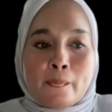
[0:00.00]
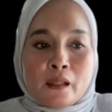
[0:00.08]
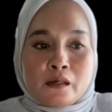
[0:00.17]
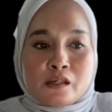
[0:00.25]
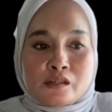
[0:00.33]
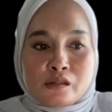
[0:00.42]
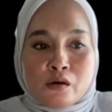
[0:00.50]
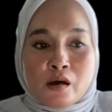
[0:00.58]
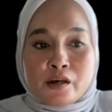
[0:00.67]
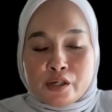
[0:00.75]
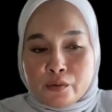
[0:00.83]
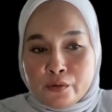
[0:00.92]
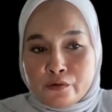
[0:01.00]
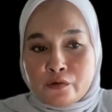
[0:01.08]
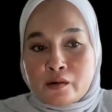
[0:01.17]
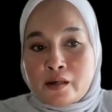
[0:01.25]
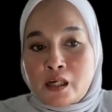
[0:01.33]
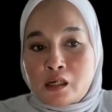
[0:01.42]
The store are renowned for
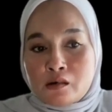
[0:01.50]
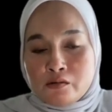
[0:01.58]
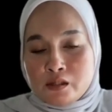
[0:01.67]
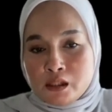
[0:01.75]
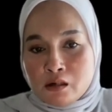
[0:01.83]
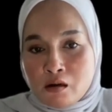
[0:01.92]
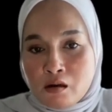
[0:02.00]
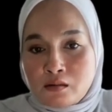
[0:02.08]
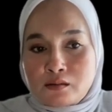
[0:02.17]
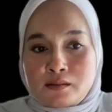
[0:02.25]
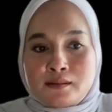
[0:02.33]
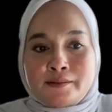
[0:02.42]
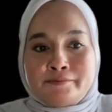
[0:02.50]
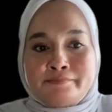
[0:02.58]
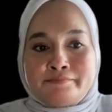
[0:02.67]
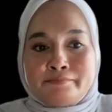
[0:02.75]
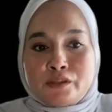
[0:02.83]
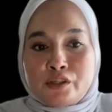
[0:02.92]
running around the clock,
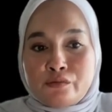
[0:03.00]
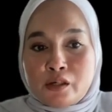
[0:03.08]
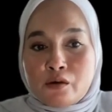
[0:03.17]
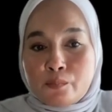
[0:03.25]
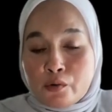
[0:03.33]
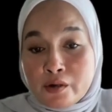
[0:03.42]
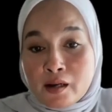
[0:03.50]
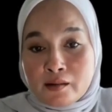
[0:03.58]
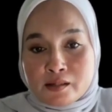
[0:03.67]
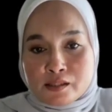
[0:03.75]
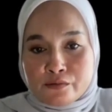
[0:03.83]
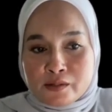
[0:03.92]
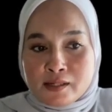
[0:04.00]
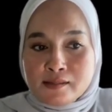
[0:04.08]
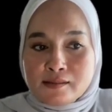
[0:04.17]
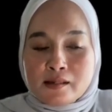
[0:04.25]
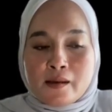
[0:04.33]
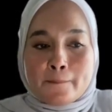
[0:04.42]
giving a product and
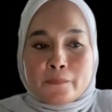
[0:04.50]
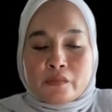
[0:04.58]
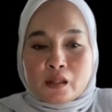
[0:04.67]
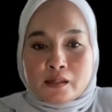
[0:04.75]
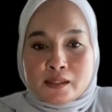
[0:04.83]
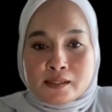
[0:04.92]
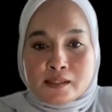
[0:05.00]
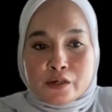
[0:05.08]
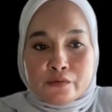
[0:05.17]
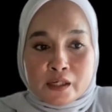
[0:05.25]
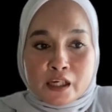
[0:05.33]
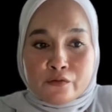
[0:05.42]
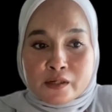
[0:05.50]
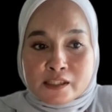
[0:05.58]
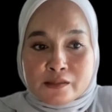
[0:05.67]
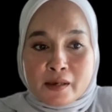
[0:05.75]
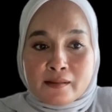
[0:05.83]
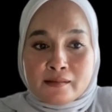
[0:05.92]
service. The
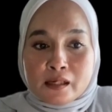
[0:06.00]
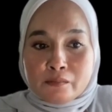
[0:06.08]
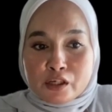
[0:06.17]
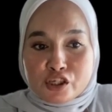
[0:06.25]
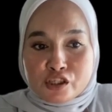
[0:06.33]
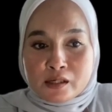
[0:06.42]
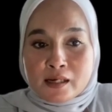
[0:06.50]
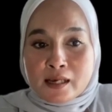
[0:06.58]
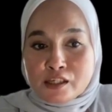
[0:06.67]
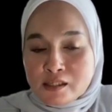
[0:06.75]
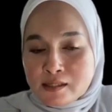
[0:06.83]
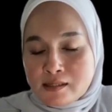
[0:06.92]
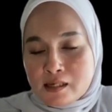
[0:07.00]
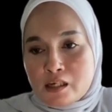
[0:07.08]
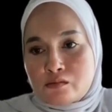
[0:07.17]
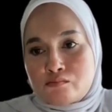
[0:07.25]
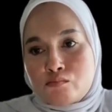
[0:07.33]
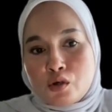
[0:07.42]
7-Eleven's maintain Malaysia's largest
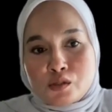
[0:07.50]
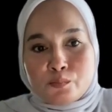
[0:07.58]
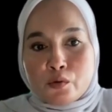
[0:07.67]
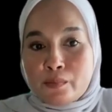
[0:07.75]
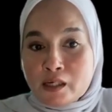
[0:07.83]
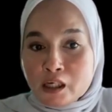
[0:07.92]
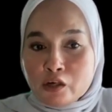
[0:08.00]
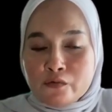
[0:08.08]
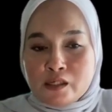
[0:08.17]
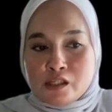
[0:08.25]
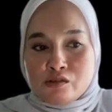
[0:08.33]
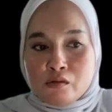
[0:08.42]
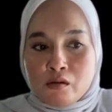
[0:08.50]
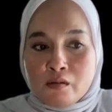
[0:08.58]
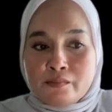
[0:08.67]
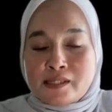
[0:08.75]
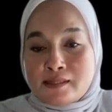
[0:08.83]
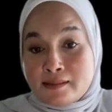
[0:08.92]
and most prominent convenience store
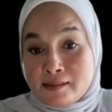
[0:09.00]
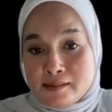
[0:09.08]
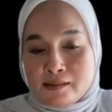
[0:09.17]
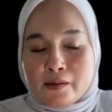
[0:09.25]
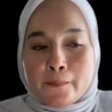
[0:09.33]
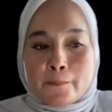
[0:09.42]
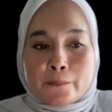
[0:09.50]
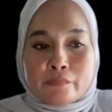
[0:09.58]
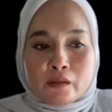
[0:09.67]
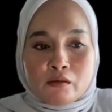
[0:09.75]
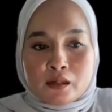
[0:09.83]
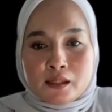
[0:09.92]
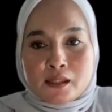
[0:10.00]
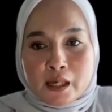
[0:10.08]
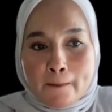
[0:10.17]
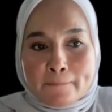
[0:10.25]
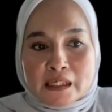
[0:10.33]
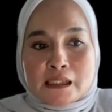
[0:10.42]
business. Okay, the
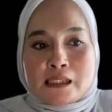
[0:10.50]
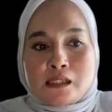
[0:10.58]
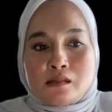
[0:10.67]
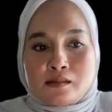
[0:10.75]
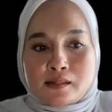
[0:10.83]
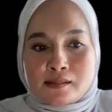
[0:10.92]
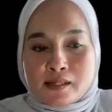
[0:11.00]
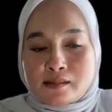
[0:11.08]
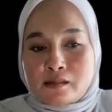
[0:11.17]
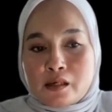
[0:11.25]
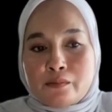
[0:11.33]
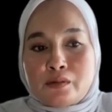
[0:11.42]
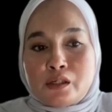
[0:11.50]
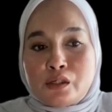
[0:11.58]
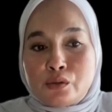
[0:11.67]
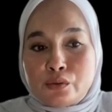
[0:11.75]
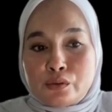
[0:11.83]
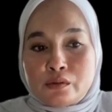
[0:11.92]
company's success can be
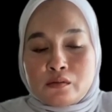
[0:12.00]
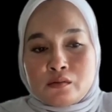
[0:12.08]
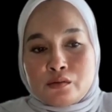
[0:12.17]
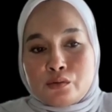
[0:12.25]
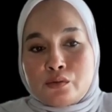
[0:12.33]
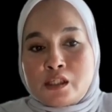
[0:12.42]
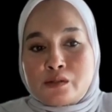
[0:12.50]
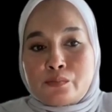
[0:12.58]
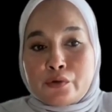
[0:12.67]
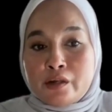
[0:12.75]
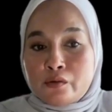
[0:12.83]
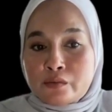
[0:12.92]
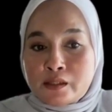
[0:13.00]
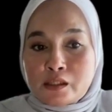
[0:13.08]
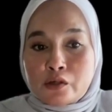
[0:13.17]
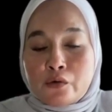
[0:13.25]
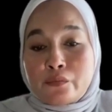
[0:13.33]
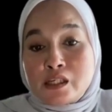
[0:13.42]
due to its broad network,
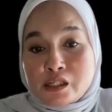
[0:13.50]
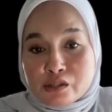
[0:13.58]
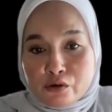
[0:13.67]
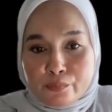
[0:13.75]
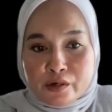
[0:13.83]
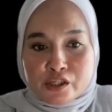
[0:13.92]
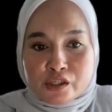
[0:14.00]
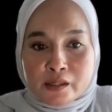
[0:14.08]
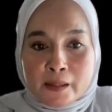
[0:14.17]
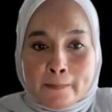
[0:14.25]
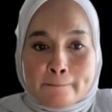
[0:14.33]
convenience operation